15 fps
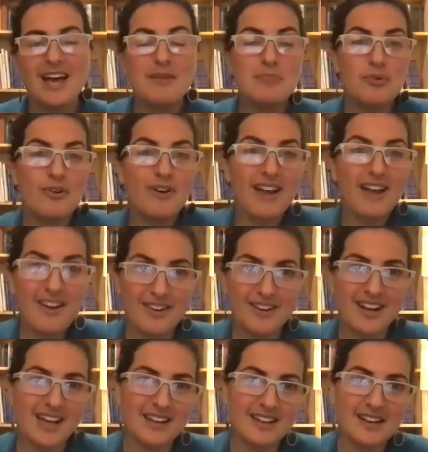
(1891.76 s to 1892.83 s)
prayer
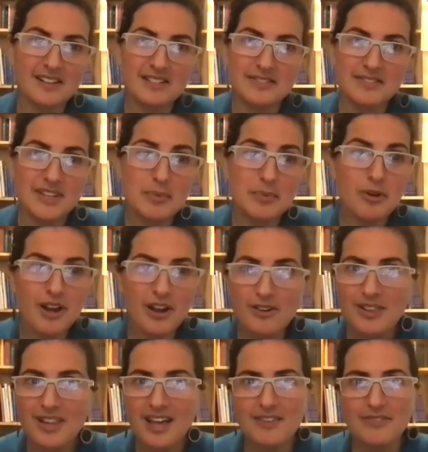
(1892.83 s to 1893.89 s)
and how to cultivate a prayer
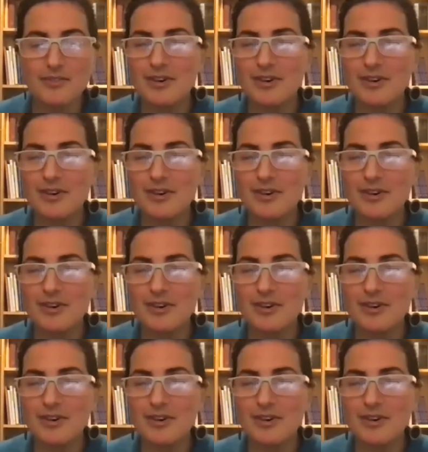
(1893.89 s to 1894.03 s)
life,